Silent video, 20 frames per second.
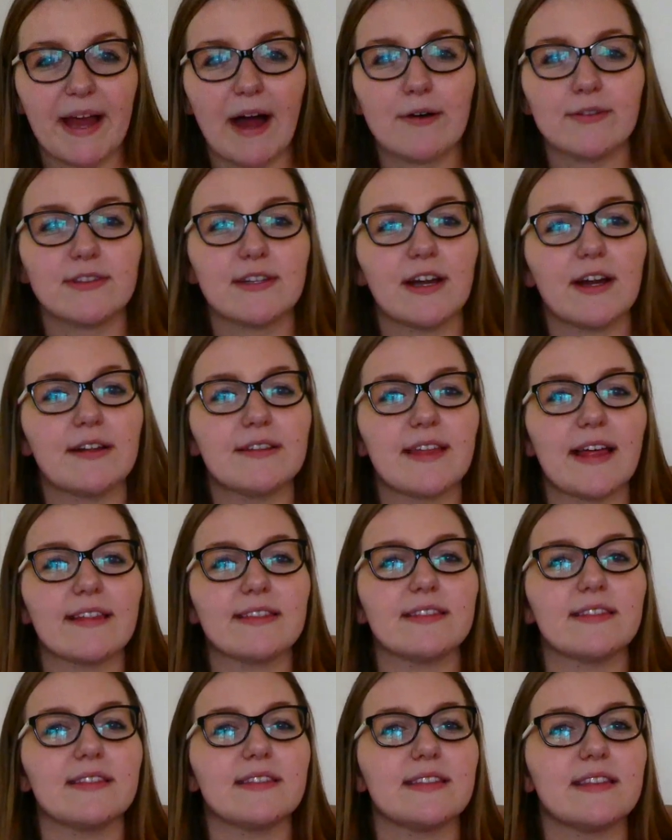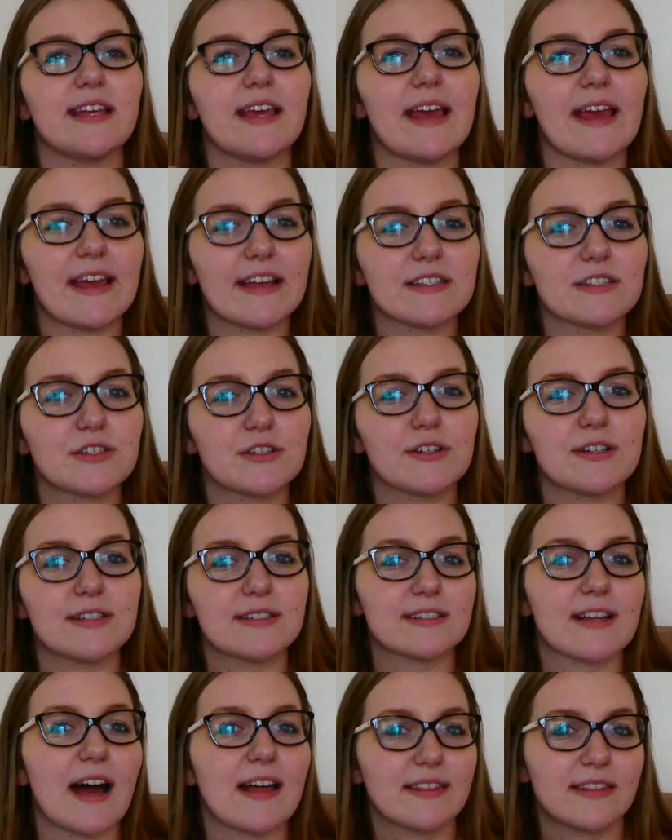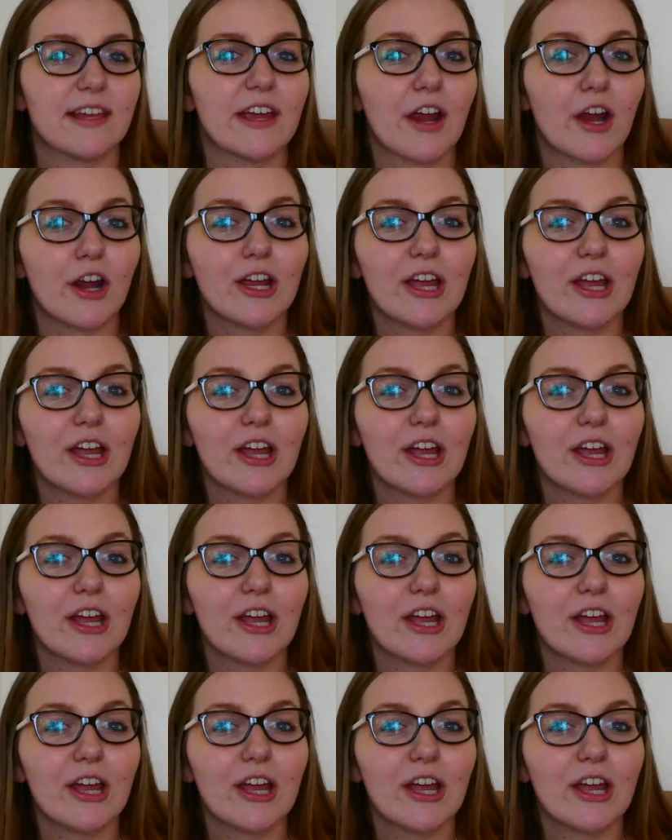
out there that the answer is not there